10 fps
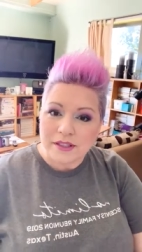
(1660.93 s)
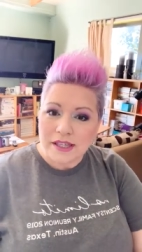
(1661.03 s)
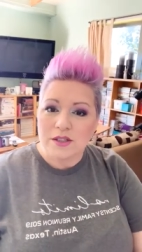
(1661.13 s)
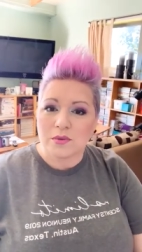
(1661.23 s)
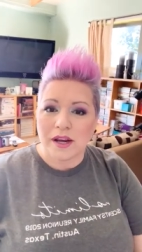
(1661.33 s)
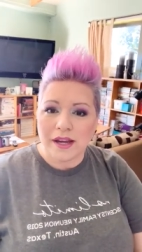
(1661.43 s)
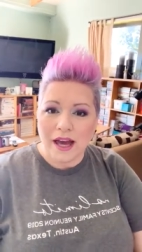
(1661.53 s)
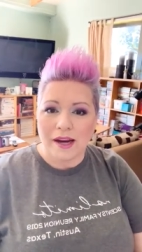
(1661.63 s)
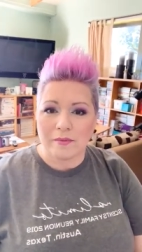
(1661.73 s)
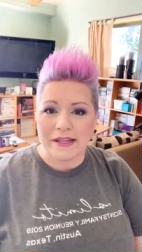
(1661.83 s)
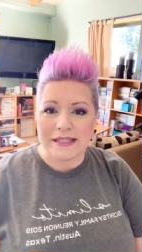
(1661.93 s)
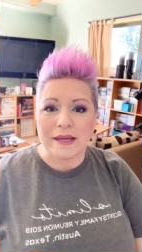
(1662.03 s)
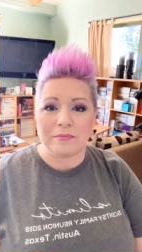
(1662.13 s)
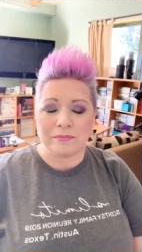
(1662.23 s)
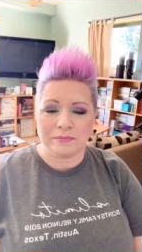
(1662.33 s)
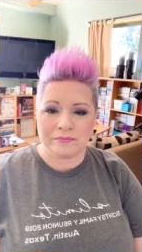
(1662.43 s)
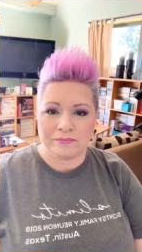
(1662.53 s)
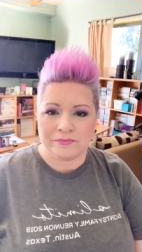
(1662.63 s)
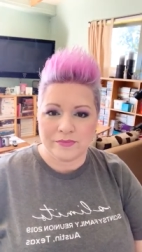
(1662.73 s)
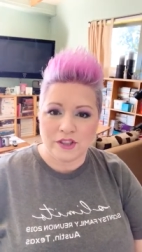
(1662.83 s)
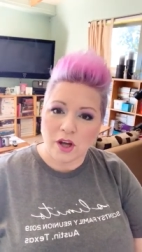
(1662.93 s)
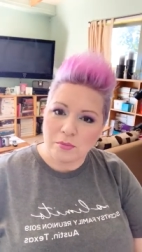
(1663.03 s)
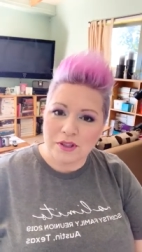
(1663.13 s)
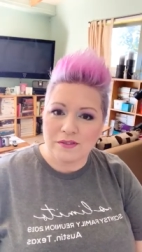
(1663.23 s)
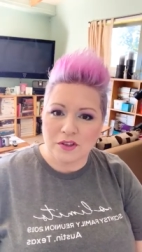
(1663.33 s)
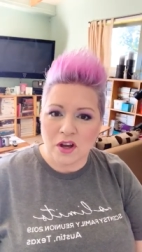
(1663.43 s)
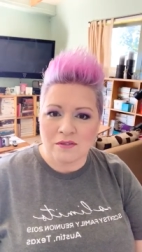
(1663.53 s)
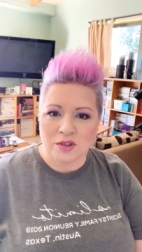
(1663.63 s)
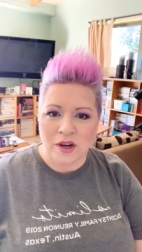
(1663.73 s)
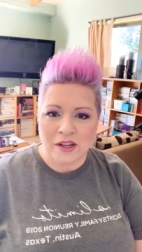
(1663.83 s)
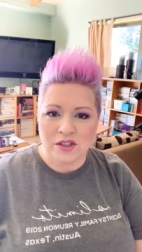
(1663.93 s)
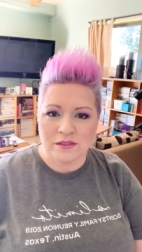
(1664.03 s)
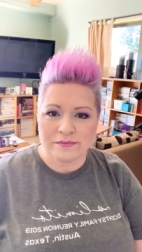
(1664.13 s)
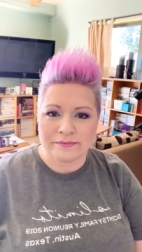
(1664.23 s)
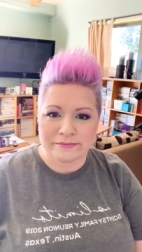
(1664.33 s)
Guess what I got on my team? Do y'all believe in law of attraction?